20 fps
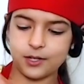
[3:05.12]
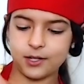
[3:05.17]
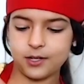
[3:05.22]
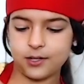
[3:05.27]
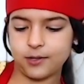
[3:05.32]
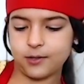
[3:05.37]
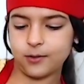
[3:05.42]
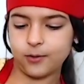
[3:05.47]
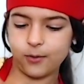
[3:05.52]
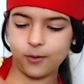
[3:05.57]
going
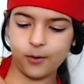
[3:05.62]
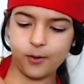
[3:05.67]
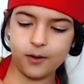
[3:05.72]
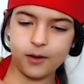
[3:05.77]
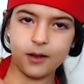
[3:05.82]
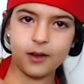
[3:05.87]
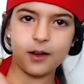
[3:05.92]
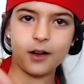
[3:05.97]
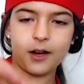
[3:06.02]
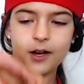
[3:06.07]
to
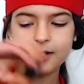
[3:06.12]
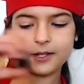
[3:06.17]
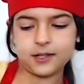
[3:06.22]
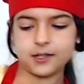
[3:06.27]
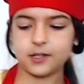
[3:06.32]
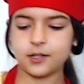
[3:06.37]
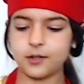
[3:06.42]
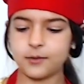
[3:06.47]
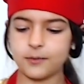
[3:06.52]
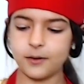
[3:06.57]

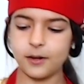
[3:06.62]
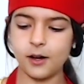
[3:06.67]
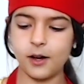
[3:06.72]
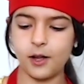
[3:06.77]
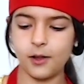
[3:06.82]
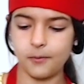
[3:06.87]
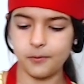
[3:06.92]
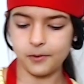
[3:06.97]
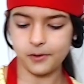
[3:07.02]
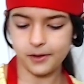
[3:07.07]
unscrew my
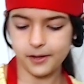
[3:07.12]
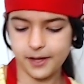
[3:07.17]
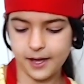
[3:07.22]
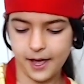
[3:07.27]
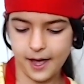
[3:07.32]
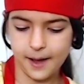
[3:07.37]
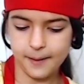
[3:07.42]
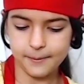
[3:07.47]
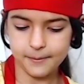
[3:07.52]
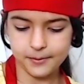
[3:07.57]
olive oil
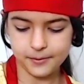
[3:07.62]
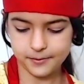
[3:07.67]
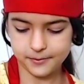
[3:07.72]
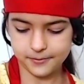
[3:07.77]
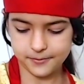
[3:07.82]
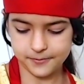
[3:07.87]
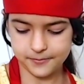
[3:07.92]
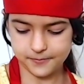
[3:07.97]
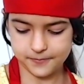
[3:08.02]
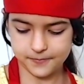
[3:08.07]
cap
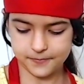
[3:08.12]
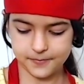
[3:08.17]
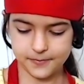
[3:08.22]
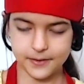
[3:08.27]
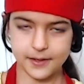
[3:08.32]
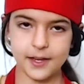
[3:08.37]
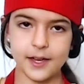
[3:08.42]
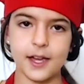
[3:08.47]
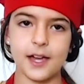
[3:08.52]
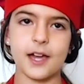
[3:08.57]

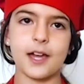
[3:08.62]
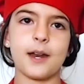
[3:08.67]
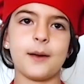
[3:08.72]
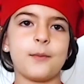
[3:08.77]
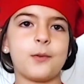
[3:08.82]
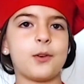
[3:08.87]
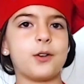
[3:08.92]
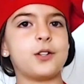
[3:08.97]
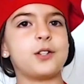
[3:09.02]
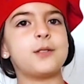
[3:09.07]

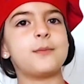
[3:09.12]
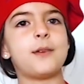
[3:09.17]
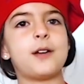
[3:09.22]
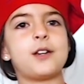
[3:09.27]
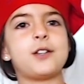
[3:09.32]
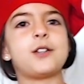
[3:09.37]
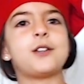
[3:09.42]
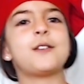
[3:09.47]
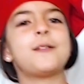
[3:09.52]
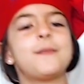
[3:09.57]
and I'm going to
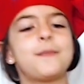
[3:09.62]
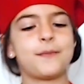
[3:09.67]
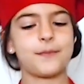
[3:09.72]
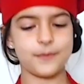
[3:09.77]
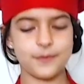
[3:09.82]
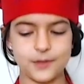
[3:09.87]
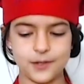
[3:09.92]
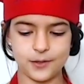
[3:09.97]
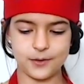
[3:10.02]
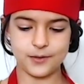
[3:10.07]
measure
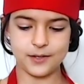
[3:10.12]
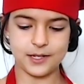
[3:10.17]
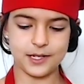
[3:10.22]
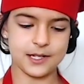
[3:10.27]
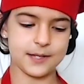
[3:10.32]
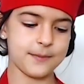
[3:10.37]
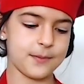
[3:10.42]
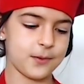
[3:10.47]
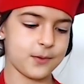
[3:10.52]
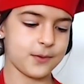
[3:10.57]
2
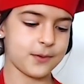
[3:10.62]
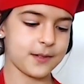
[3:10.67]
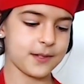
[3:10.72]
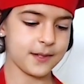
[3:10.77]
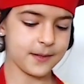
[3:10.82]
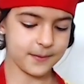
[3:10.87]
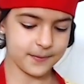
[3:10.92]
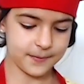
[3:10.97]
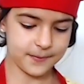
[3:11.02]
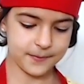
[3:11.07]

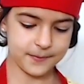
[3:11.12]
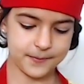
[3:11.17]
teaspoons.